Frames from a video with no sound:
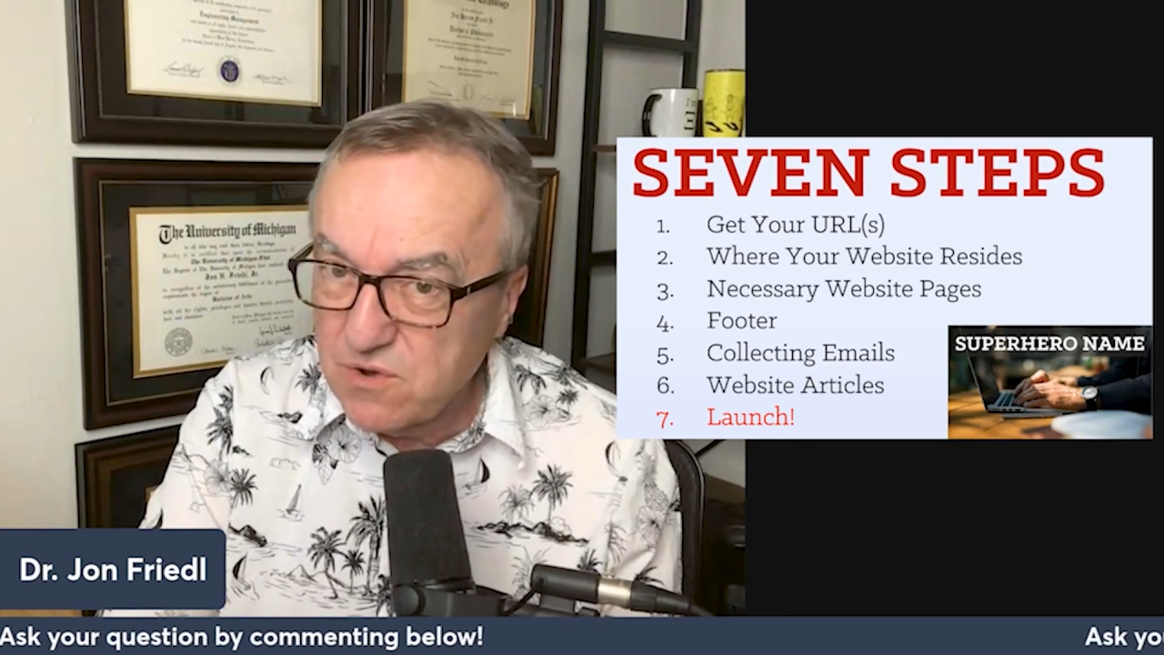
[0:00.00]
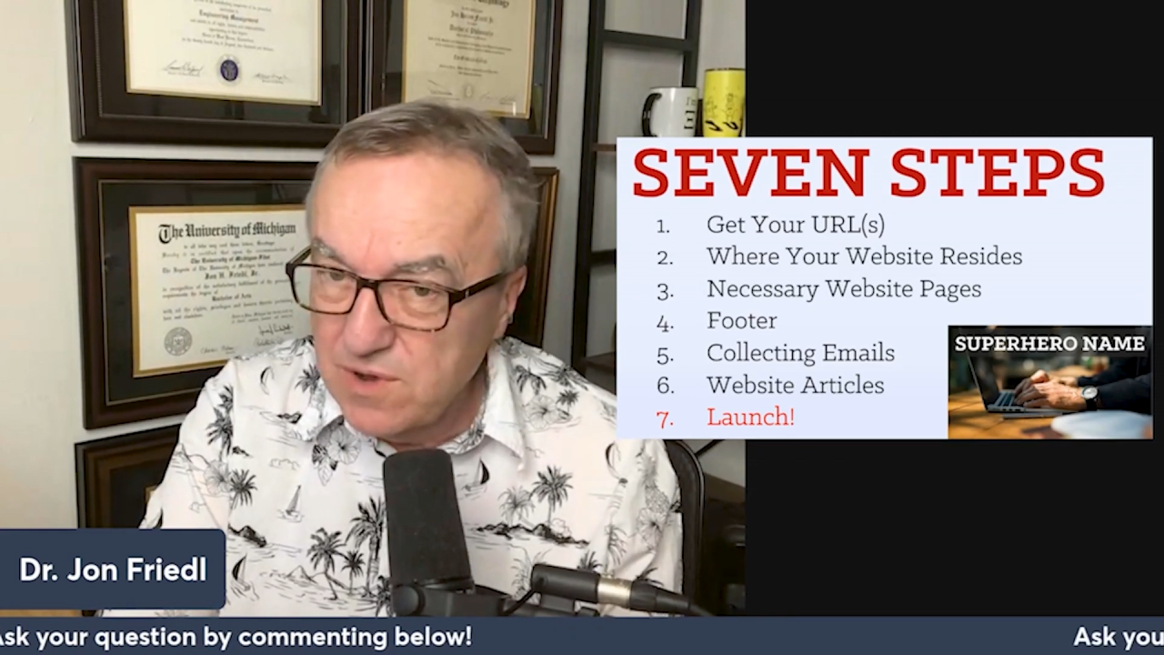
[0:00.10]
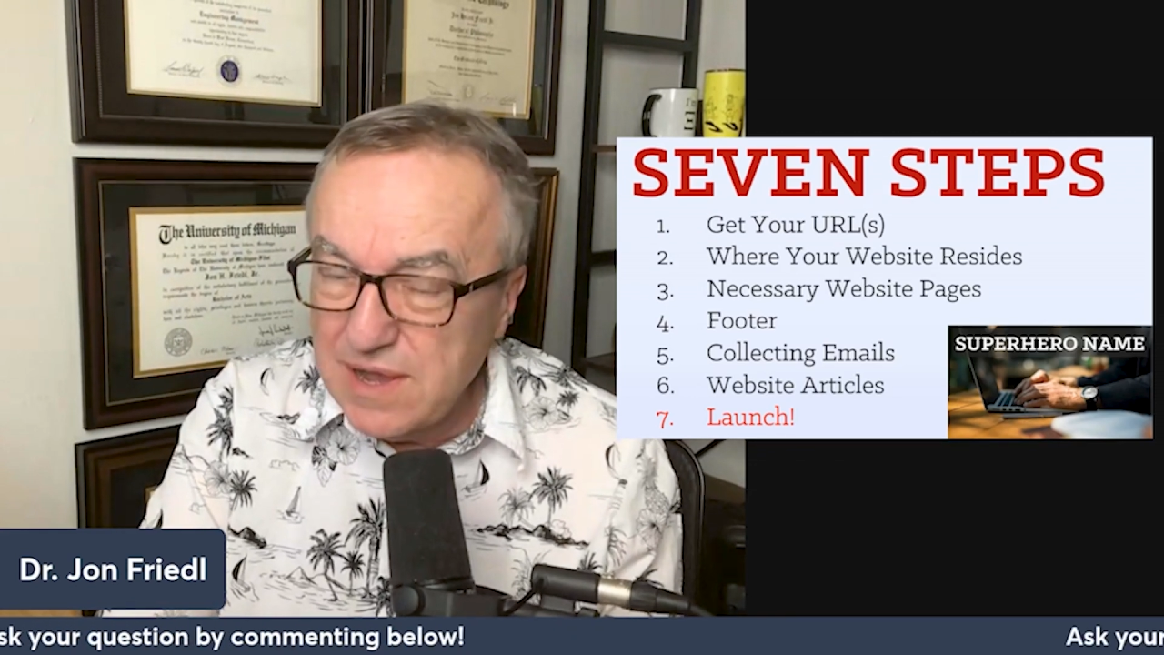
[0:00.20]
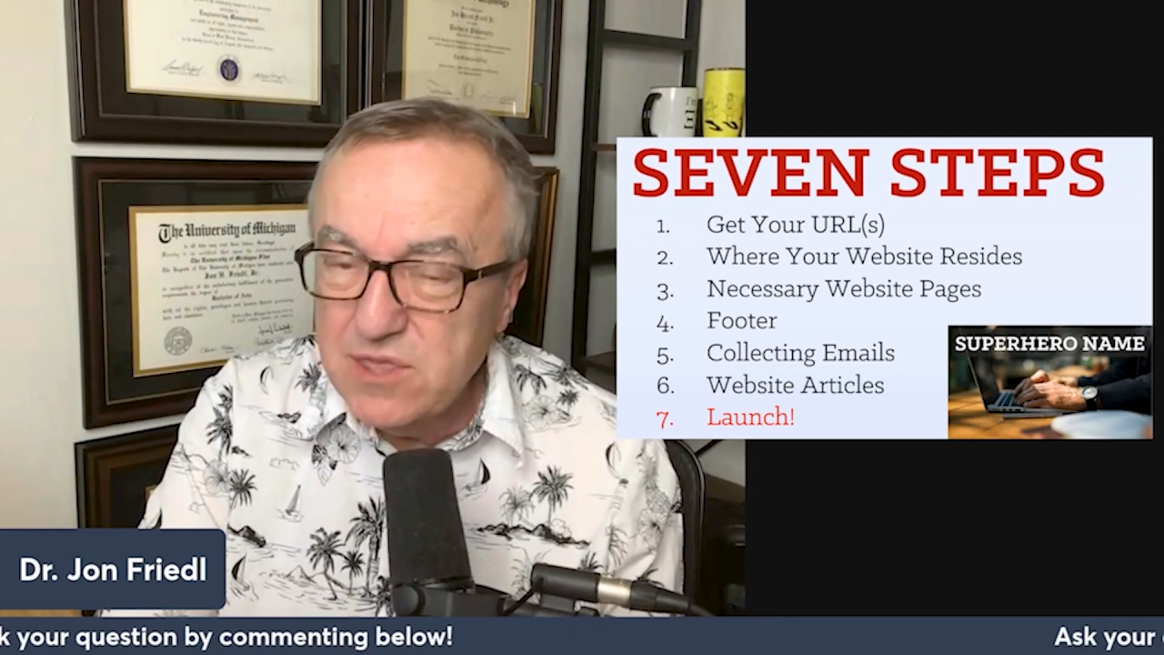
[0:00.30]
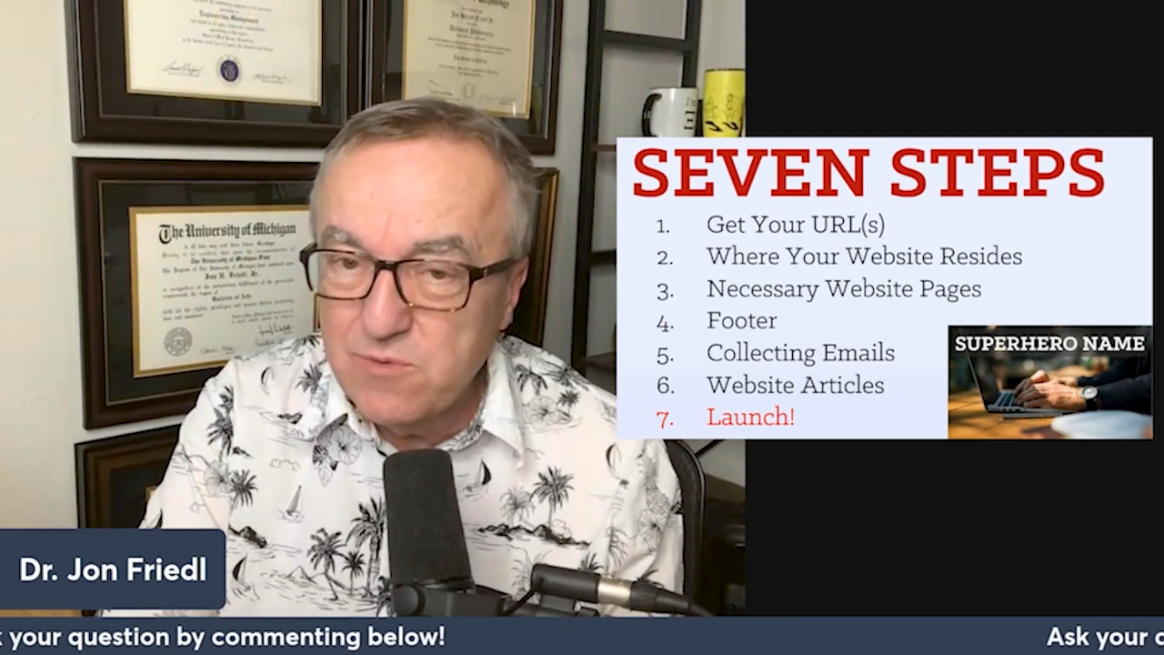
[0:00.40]

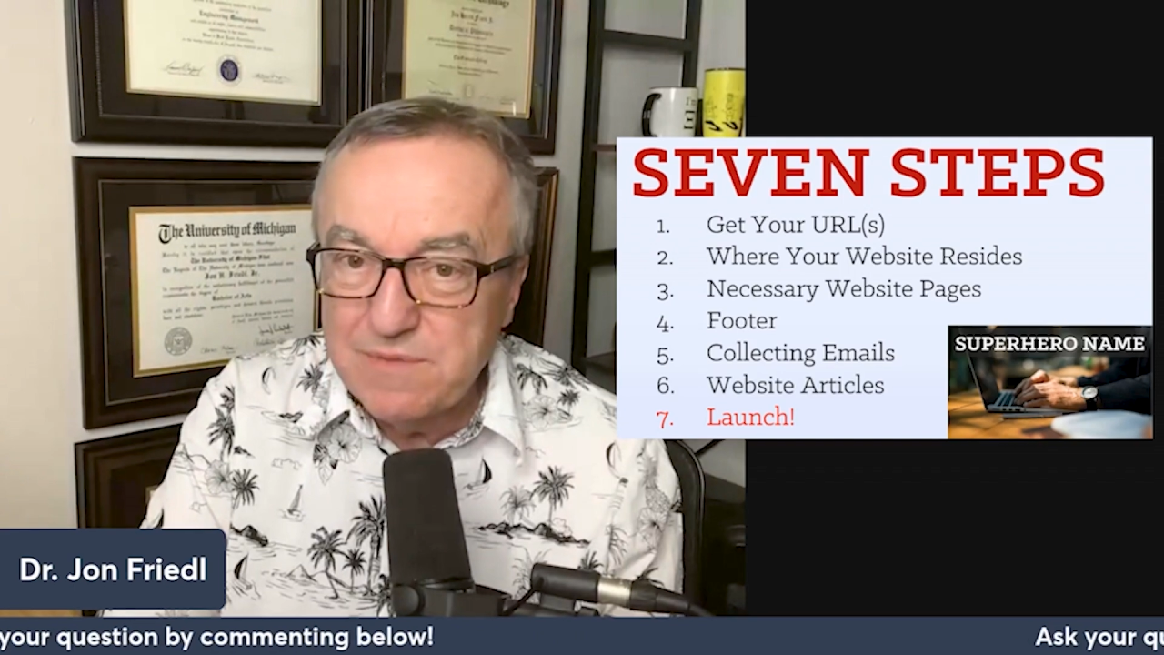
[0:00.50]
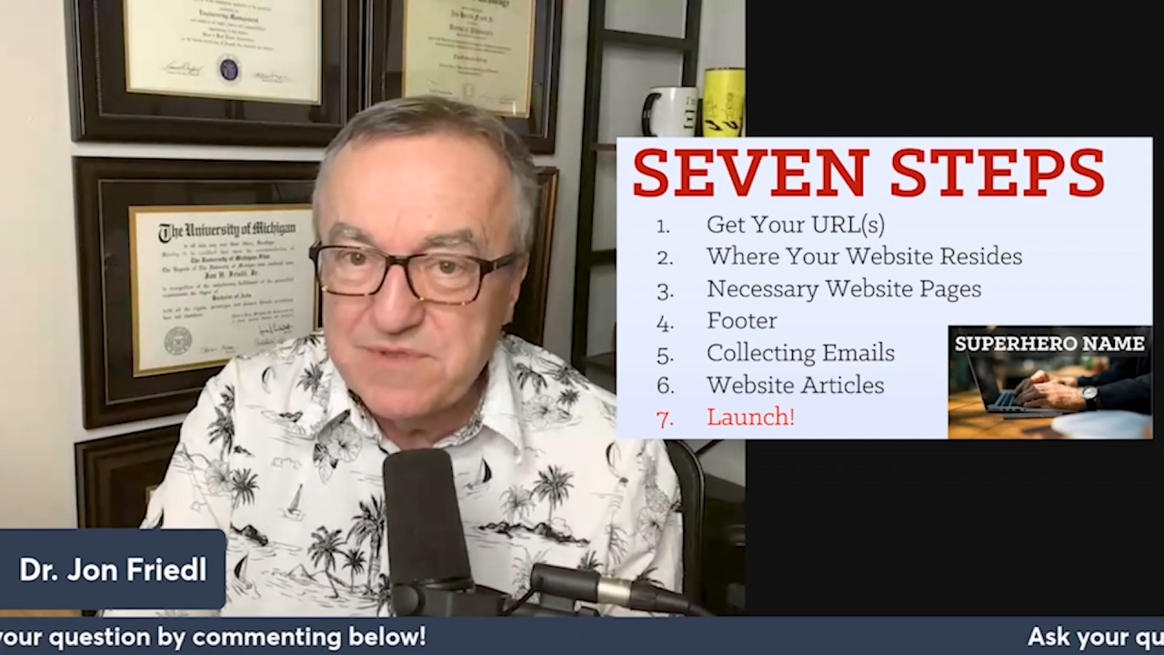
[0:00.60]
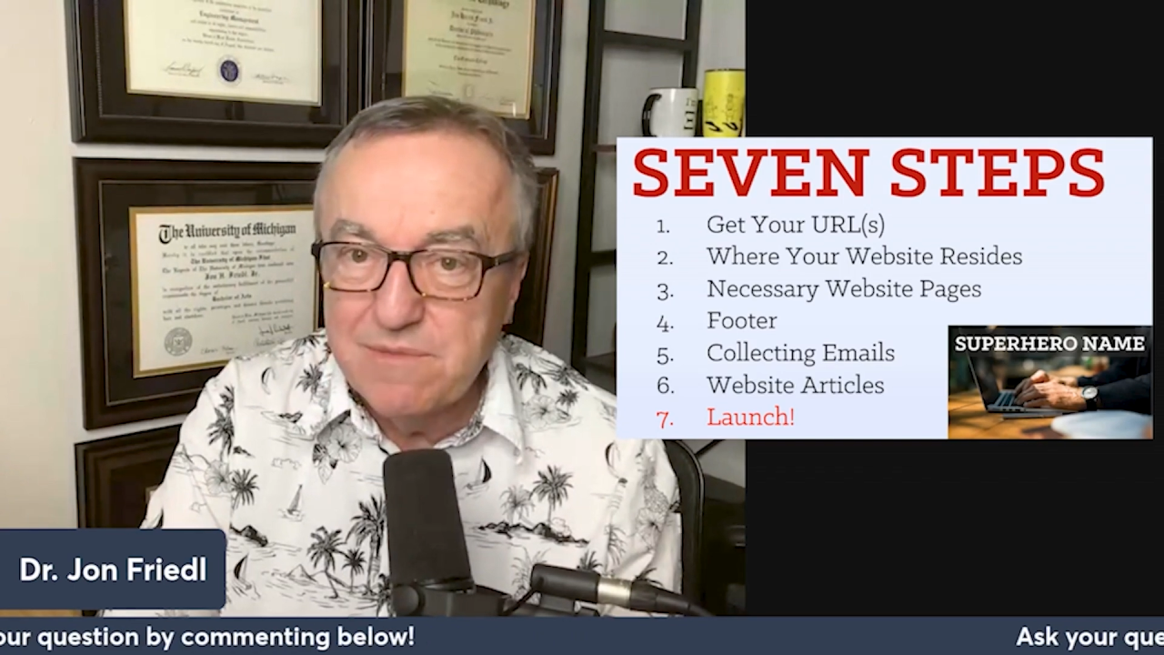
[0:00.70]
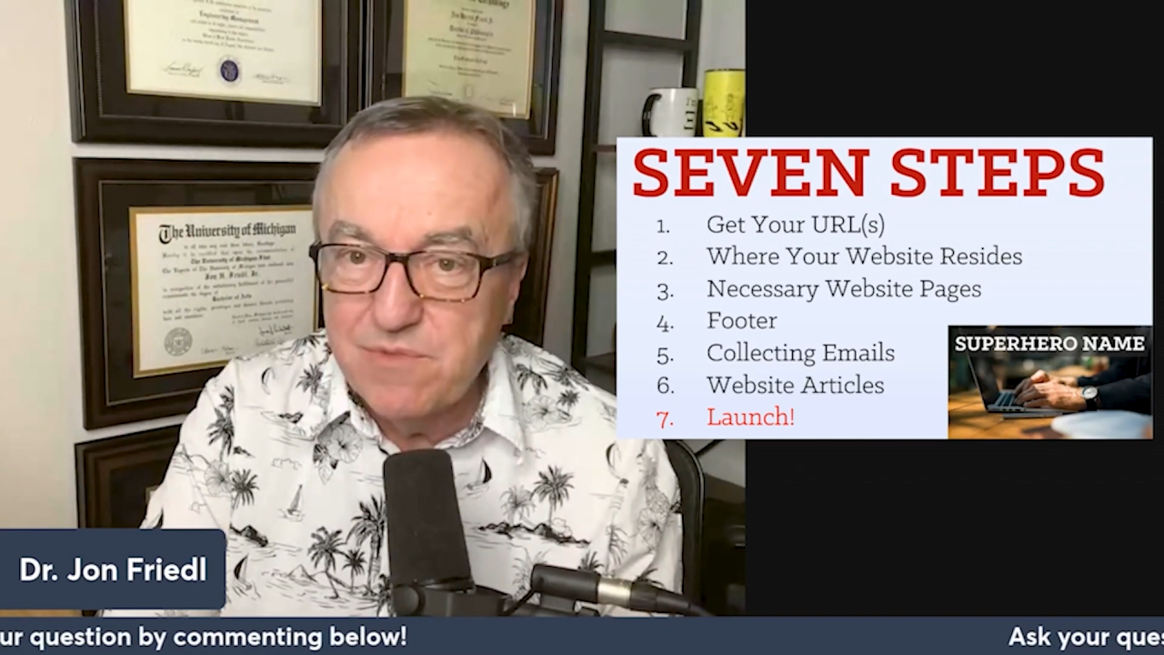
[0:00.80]
create the website,